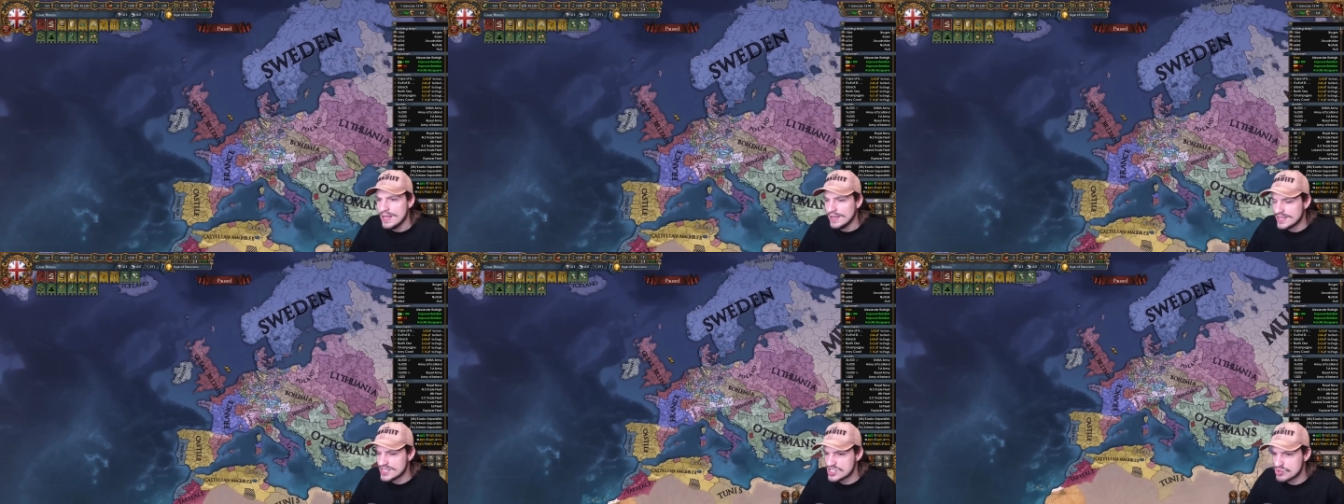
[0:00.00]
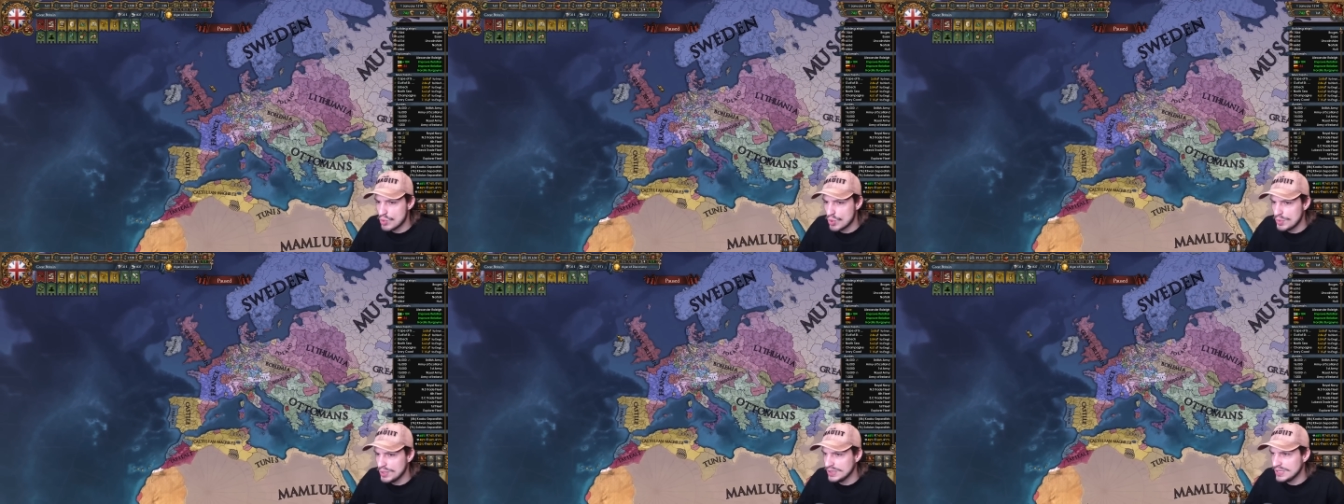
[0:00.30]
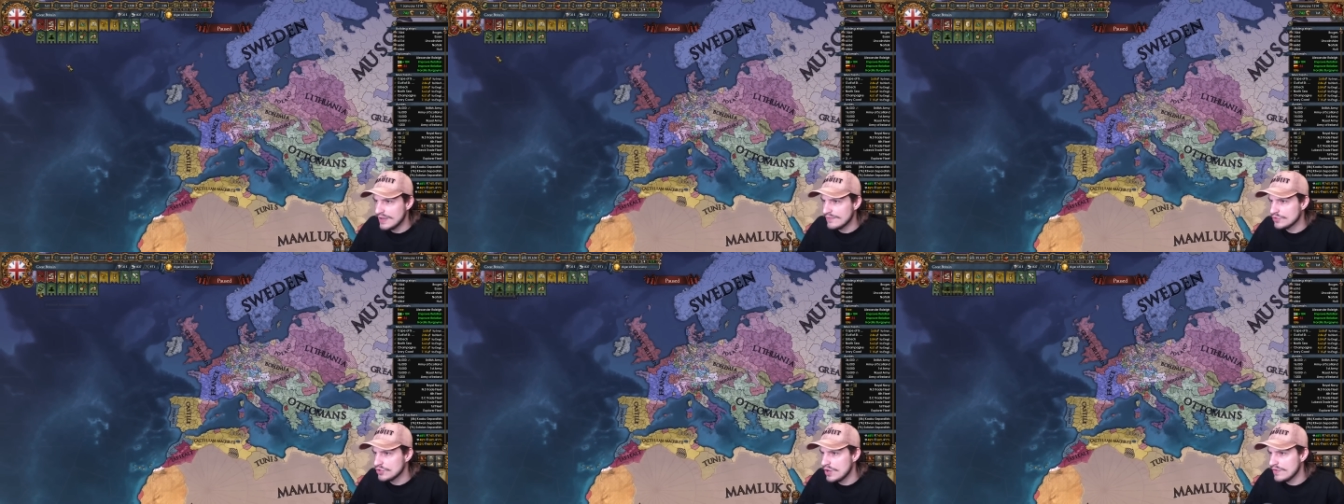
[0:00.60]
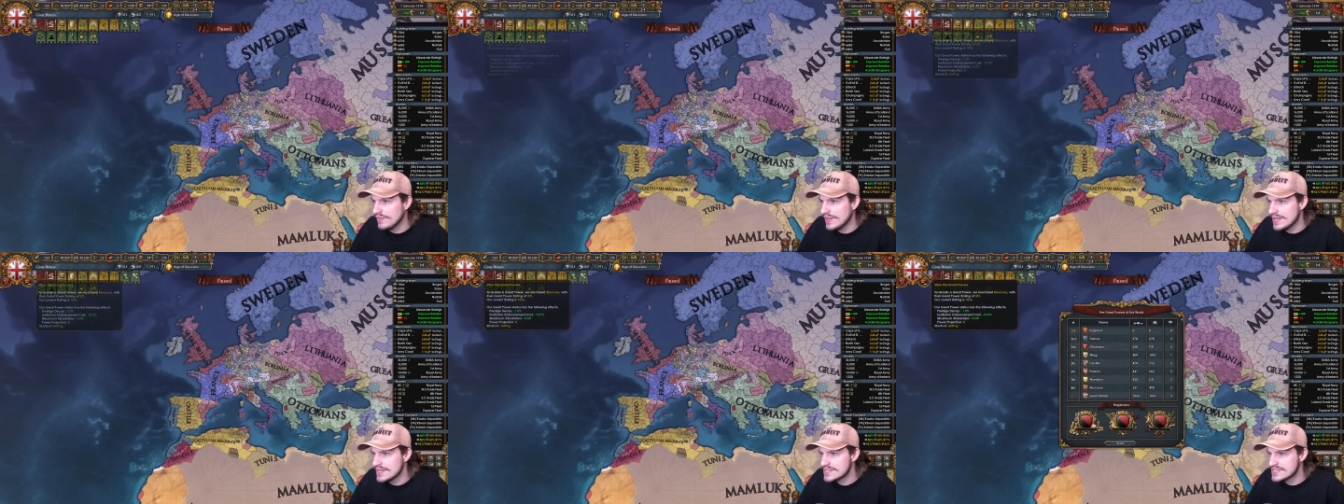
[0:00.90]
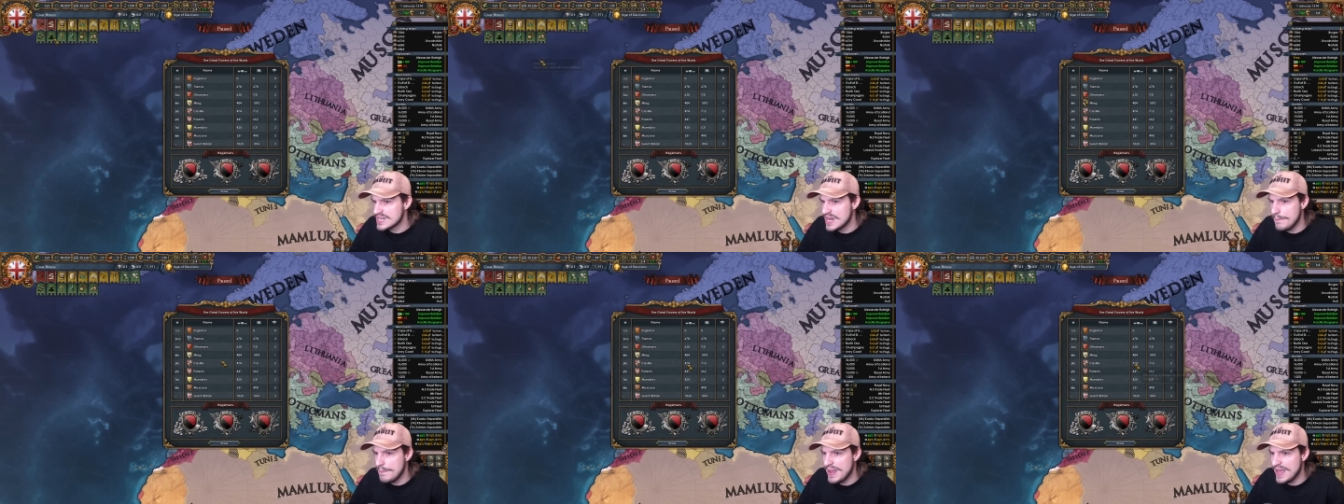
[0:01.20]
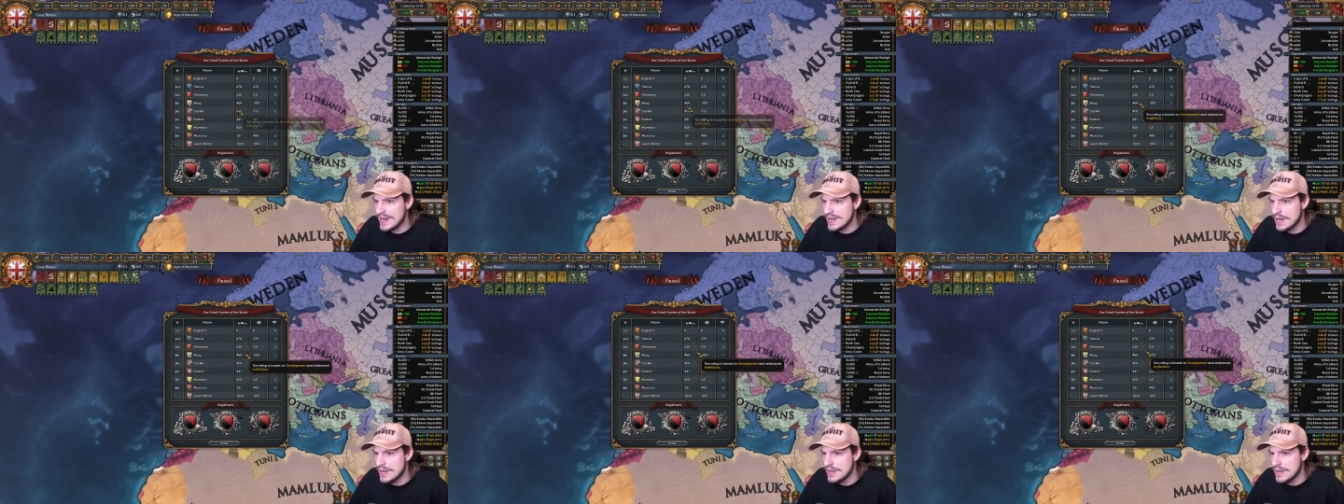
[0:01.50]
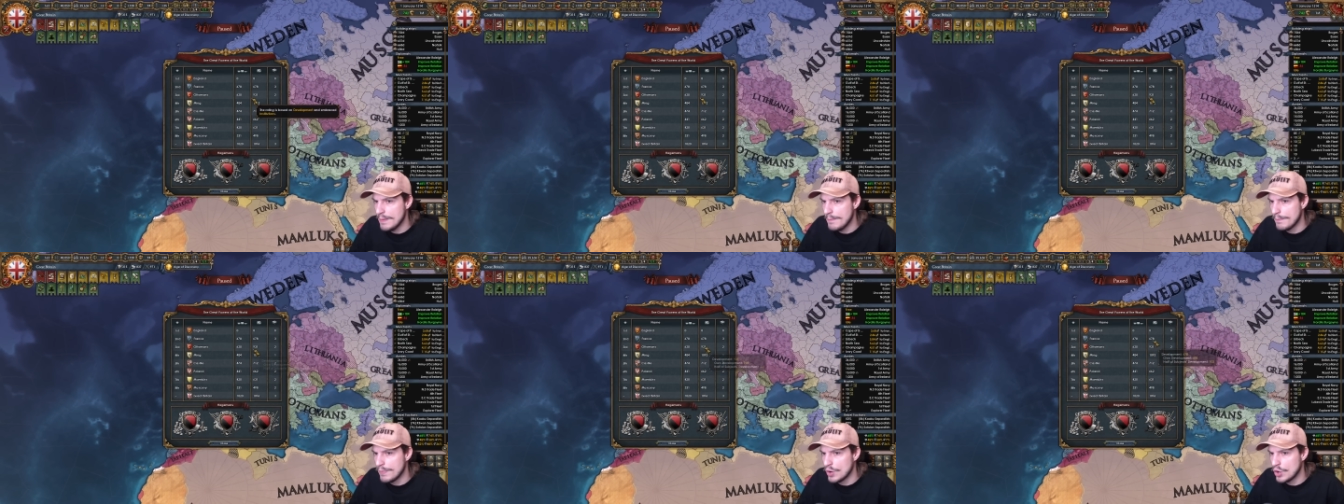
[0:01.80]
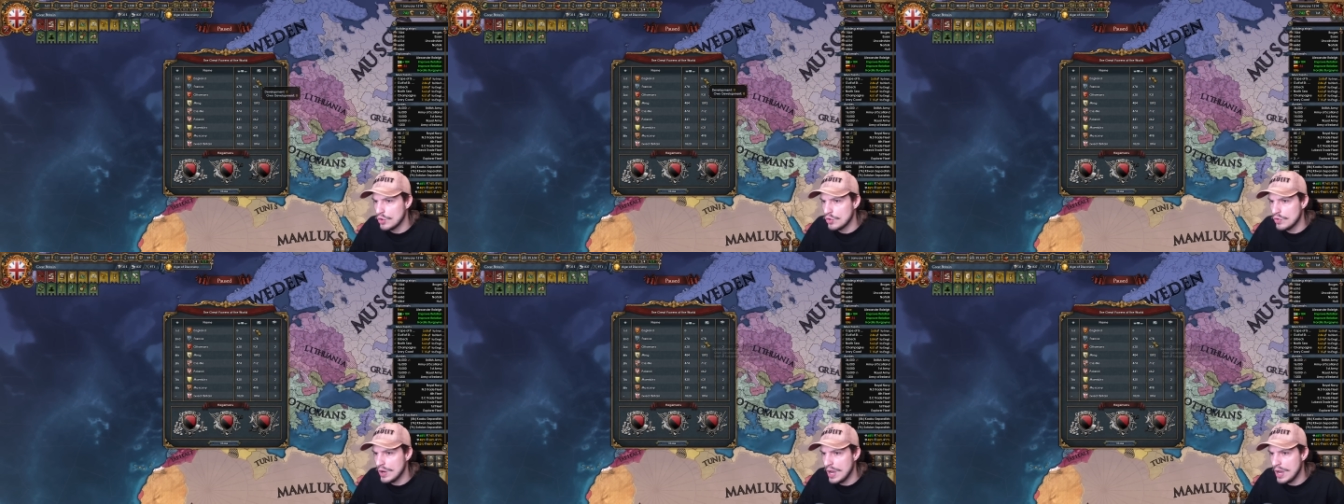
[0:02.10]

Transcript: this is where we left off last time, man. Number